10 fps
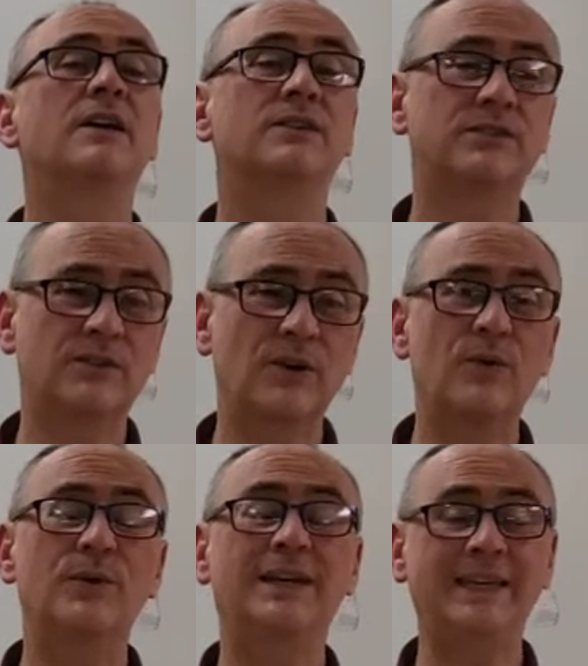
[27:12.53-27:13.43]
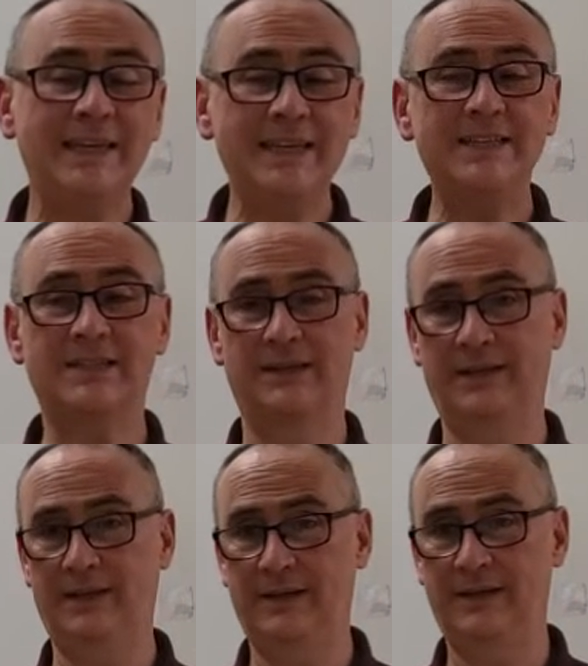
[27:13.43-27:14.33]
so
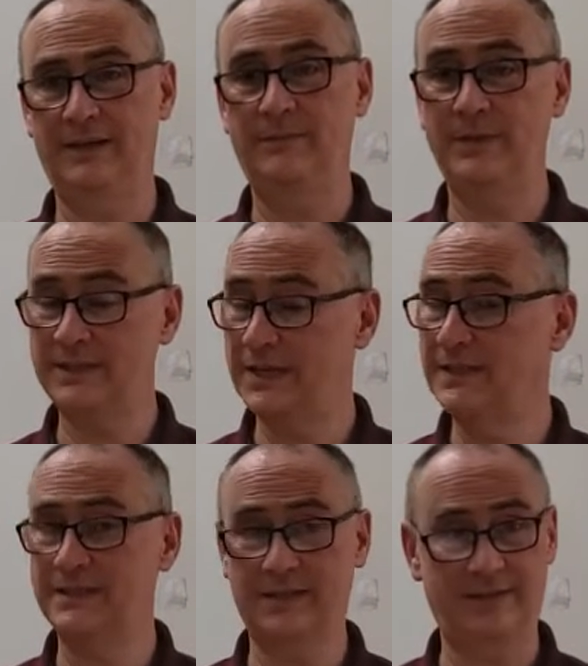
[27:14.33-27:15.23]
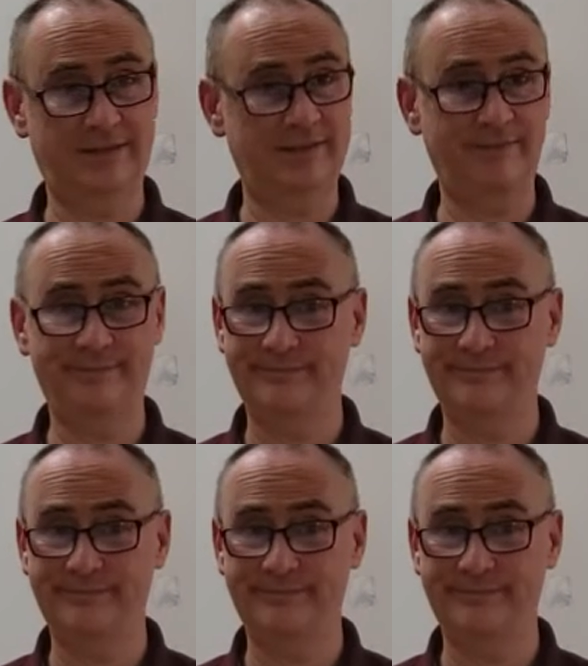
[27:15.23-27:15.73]
easily besets us.